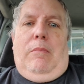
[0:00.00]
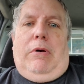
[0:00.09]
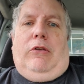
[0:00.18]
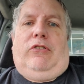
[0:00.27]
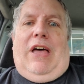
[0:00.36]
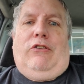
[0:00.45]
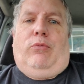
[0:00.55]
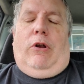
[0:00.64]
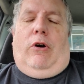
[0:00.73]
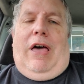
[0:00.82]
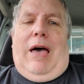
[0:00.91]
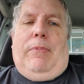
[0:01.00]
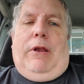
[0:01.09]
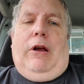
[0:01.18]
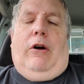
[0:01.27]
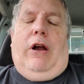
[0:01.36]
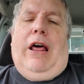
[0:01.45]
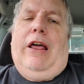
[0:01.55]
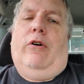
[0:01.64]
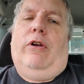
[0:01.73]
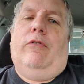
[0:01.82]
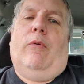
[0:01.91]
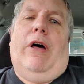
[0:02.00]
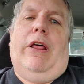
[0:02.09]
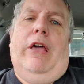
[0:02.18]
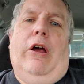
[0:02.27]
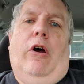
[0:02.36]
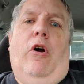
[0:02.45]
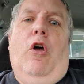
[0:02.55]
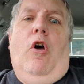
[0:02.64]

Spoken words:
Because that's what will happen here. And I don't even want to hear,